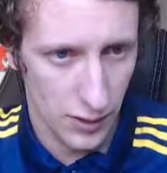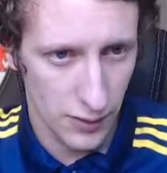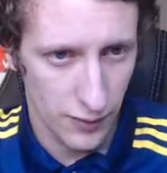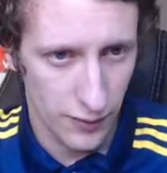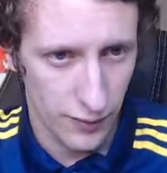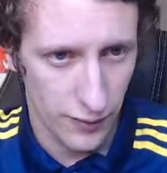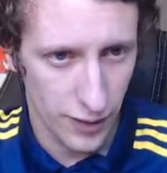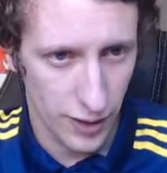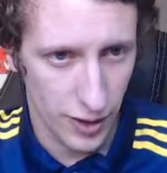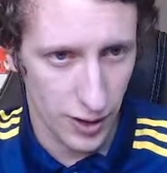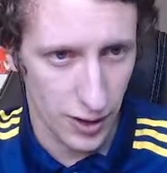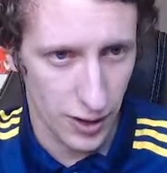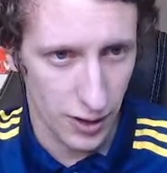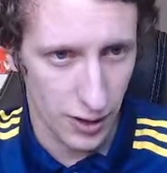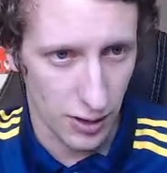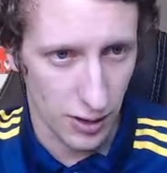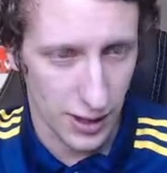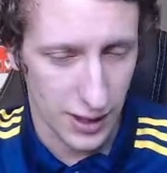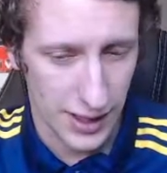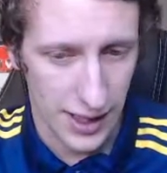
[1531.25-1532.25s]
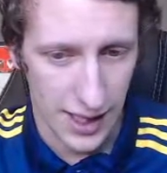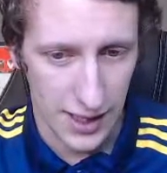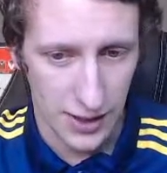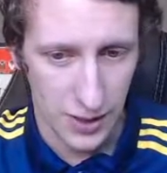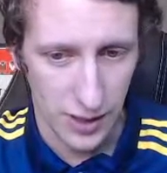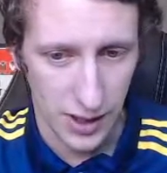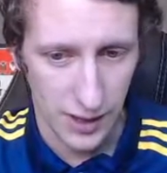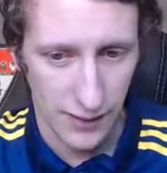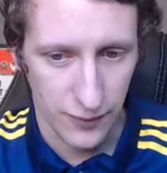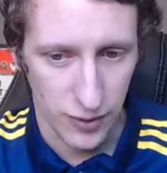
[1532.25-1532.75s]
30. Oh, I can't do
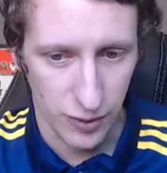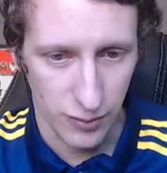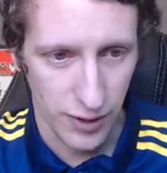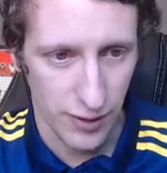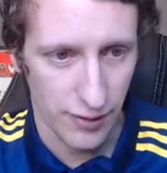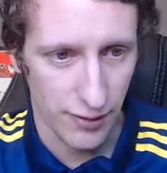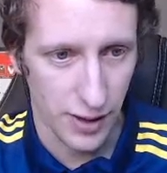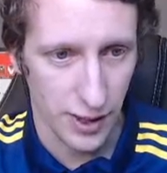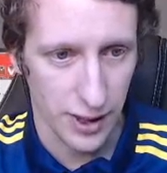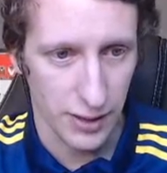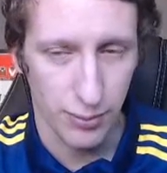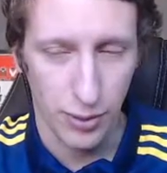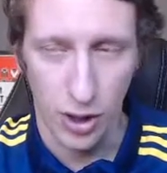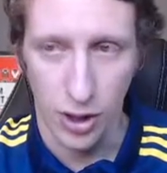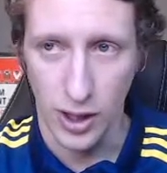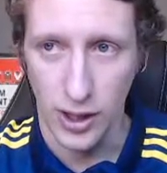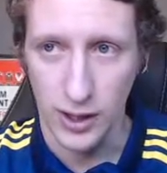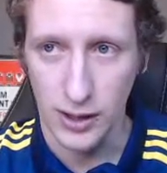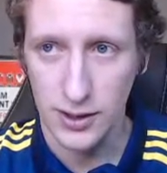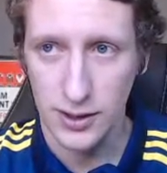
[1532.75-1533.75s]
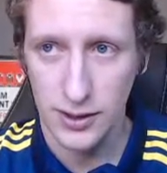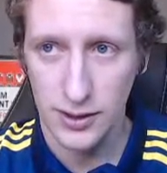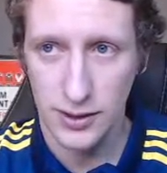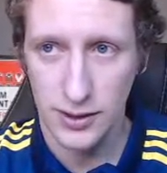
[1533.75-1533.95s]
it. I've done me 3. Bollocks.